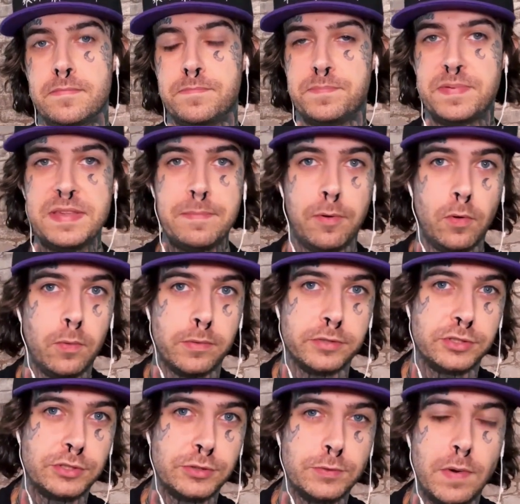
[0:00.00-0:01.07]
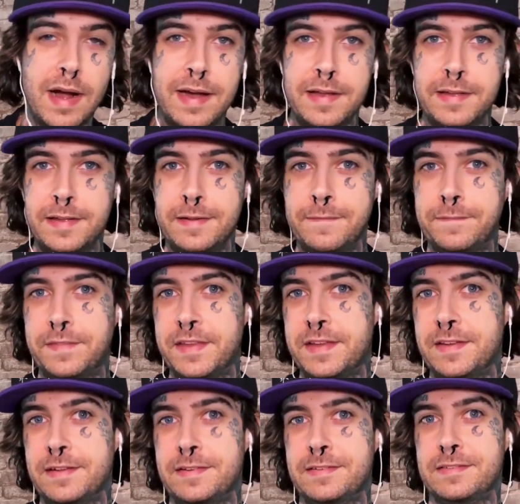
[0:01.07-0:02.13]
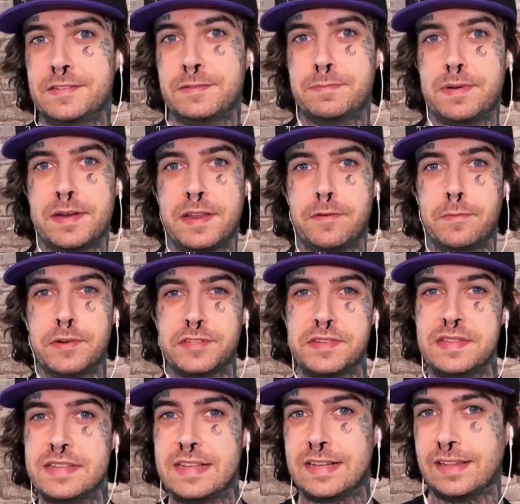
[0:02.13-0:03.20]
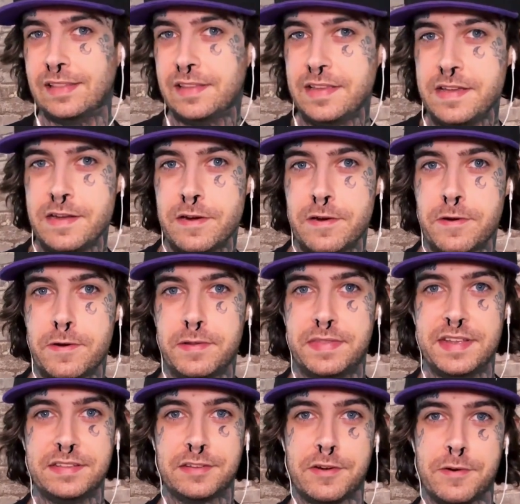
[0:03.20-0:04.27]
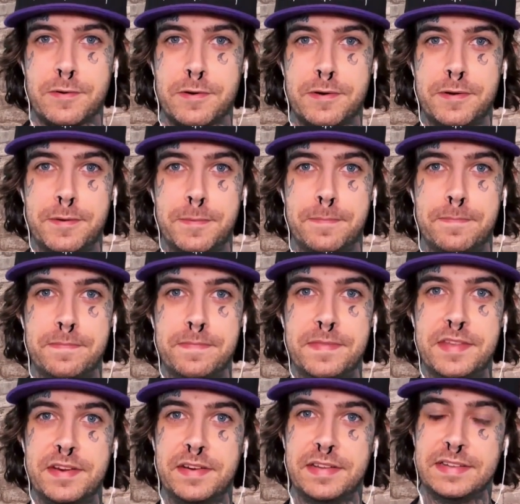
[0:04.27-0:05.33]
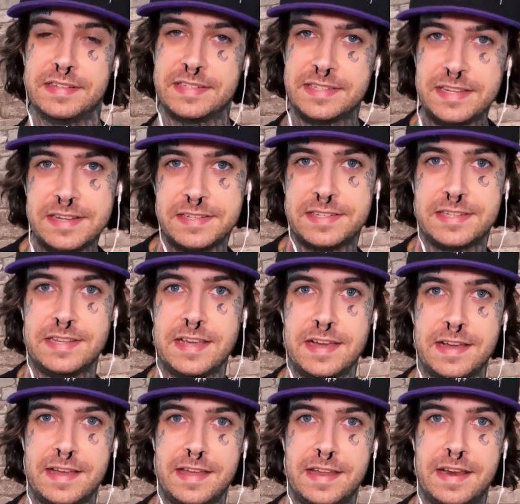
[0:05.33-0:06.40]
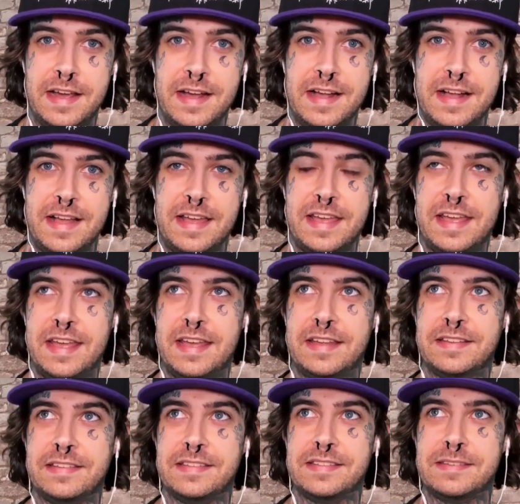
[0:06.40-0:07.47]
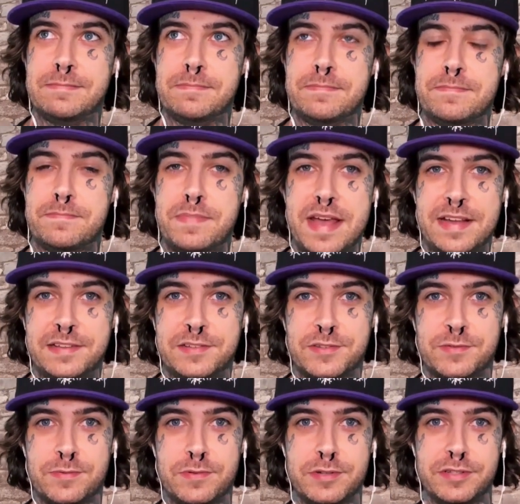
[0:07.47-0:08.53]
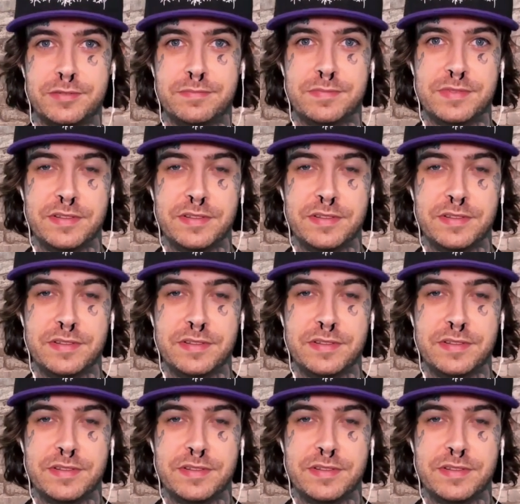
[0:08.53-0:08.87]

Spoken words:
people were trying things, but it wasn't clear. Deathcore didn't exist yet, and bands would,